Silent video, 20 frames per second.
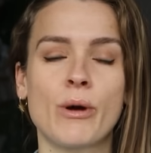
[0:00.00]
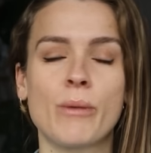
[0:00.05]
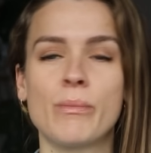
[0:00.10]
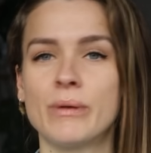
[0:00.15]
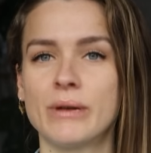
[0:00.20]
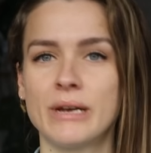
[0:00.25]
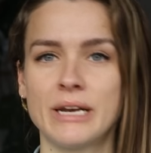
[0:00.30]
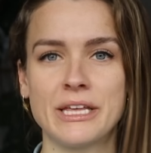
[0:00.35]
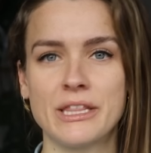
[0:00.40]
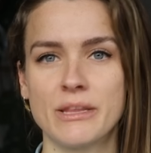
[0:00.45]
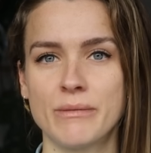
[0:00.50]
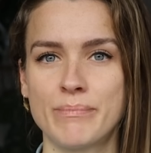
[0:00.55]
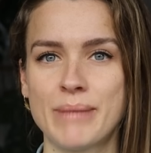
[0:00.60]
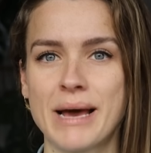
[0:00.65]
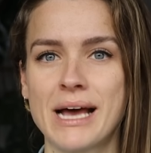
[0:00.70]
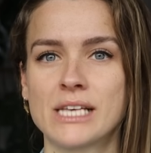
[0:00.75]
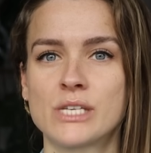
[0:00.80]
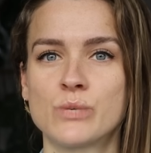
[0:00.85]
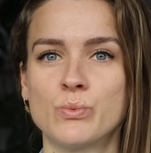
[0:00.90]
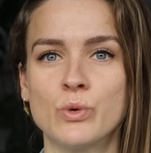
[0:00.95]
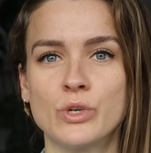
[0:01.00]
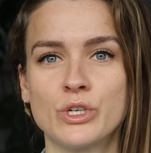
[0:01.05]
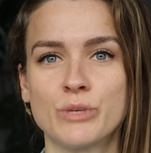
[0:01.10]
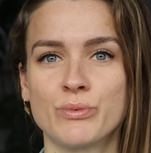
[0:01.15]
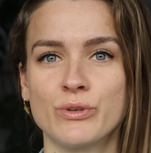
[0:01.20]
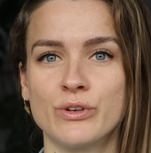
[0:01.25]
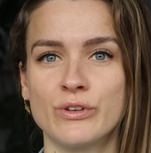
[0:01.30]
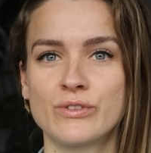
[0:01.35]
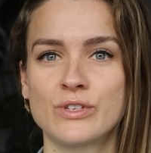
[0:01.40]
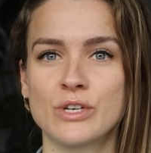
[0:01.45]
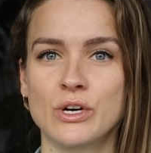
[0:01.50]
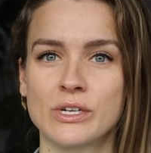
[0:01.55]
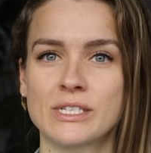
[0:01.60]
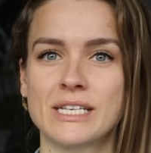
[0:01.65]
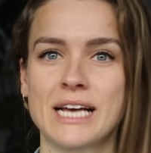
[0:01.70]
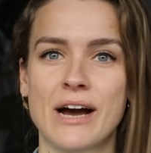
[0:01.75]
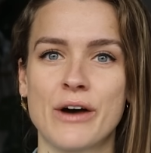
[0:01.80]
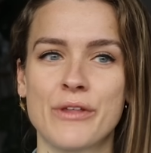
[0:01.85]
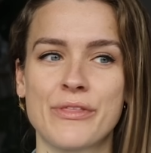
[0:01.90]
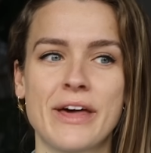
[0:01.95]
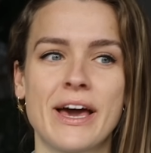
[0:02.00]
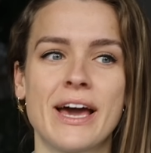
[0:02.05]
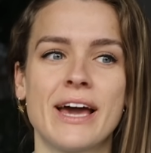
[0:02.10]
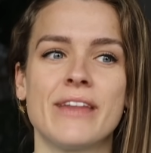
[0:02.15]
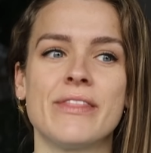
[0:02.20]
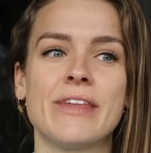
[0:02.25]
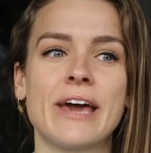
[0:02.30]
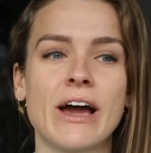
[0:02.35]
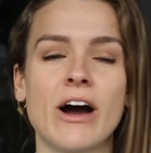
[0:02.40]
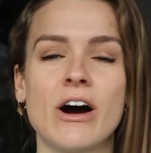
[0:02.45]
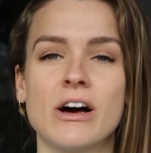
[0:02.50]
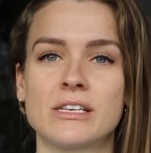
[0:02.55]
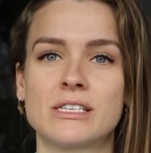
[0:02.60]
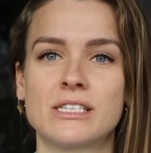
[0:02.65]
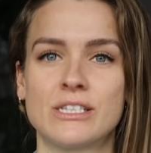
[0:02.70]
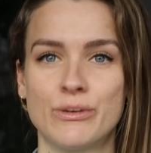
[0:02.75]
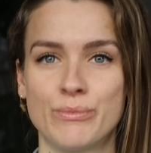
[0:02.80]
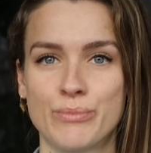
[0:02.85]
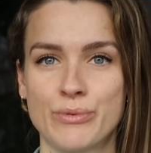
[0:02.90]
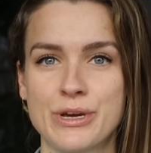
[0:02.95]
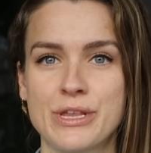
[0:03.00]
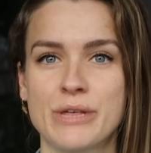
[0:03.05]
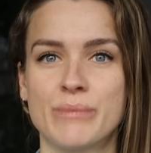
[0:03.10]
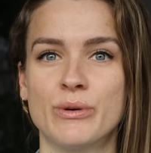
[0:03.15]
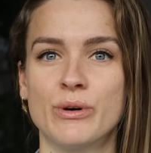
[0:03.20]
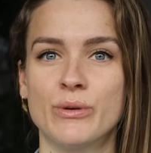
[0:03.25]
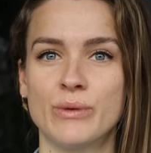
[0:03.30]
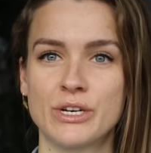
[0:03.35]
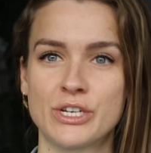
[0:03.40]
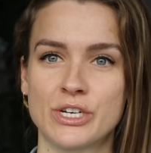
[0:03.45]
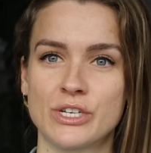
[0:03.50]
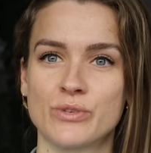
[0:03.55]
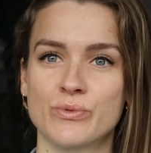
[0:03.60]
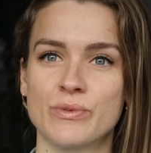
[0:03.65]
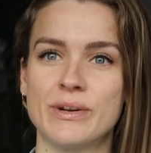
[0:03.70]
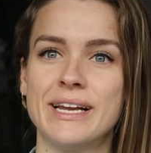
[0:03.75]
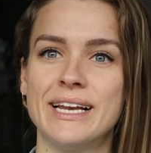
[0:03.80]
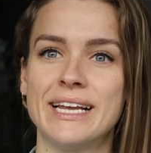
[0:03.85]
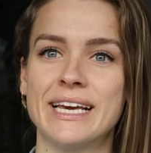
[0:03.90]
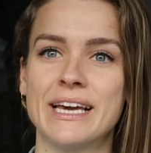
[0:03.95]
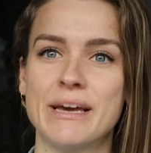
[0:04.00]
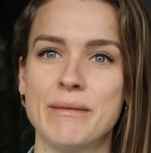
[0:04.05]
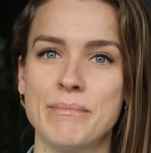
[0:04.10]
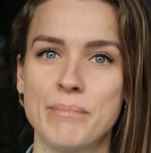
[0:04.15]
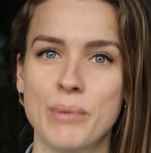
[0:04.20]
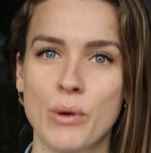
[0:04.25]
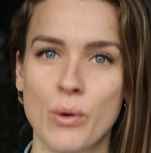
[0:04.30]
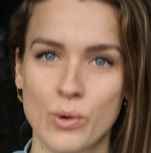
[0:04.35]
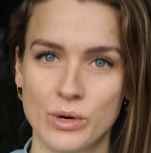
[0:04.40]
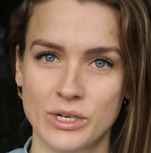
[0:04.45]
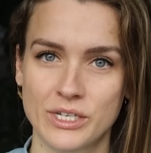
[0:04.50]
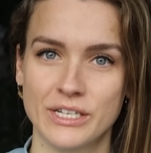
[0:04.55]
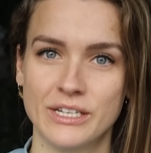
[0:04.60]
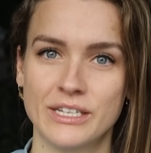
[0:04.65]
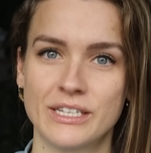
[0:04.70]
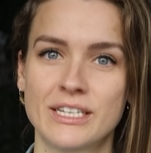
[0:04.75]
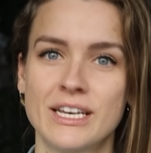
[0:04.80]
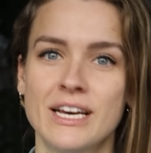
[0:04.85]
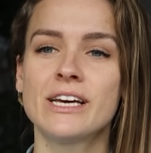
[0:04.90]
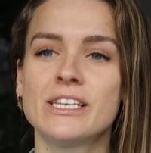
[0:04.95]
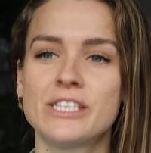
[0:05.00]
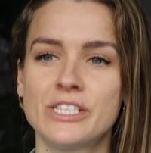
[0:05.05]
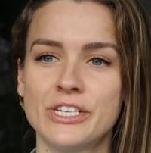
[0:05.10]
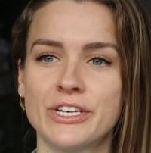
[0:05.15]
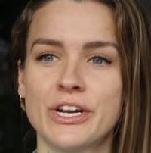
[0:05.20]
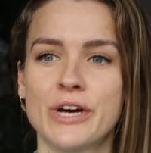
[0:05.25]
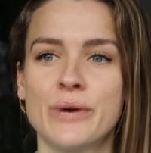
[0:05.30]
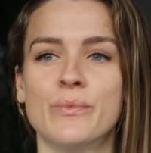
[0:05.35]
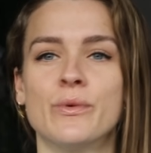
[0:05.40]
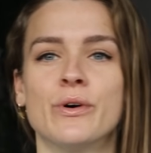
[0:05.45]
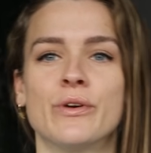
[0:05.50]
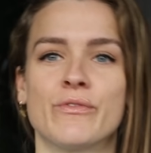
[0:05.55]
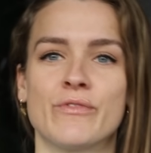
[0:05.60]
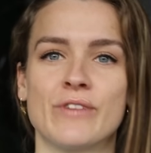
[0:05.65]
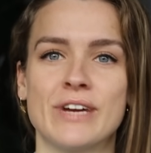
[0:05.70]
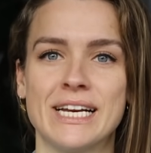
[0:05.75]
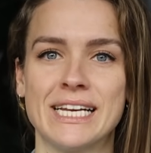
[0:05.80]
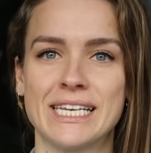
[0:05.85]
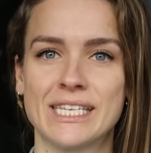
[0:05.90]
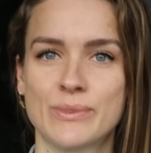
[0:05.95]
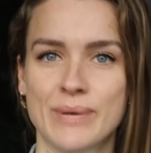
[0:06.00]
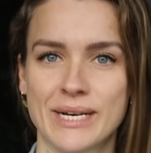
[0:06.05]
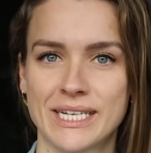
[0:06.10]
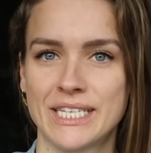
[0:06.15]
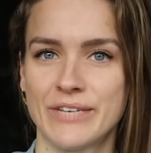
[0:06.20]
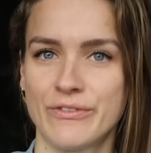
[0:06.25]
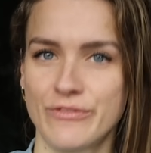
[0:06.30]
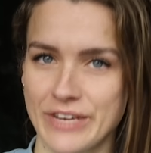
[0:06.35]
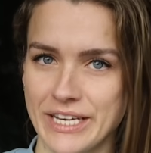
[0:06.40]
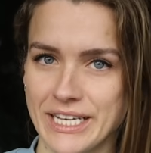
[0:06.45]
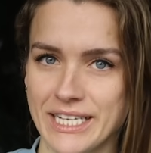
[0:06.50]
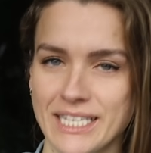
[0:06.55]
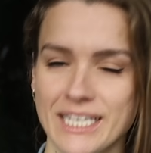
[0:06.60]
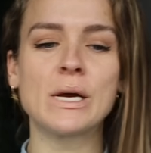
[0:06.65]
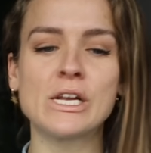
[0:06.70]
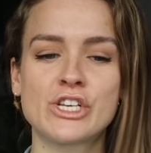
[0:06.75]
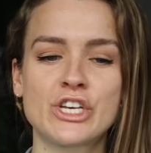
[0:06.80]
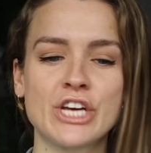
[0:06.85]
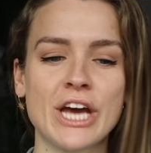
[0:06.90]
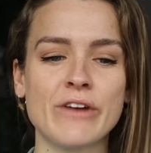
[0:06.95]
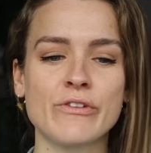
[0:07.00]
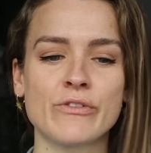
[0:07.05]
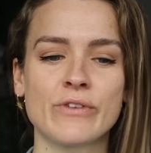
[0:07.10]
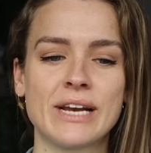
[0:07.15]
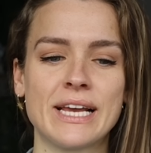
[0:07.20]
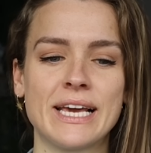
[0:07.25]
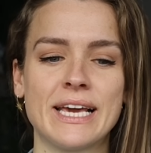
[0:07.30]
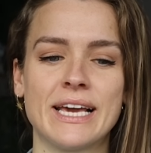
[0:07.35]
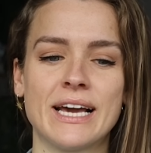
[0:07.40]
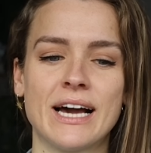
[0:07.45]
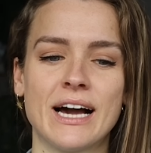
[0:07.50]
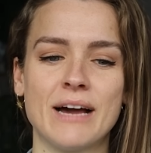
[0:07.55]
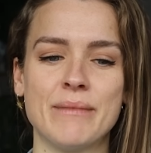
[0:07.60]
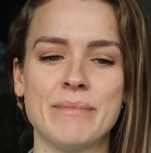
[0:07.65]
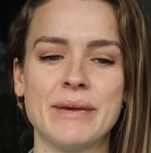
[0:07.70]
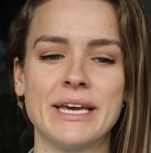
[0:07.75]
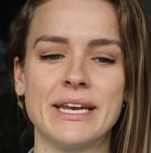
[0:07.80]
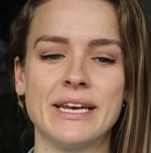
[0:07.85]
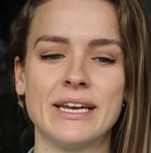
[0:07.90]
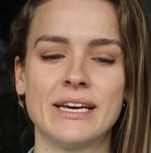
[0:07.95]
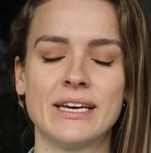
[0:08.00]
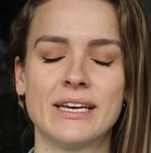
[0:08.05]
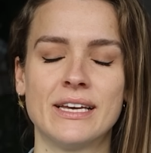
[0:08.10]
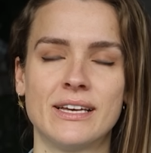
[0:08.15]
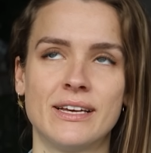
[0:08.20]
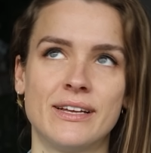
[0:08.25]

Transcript: probably the best waterproof socks out there, and they are still breathable, which is really important because you don't want really sweaty feet. But generally, I mean,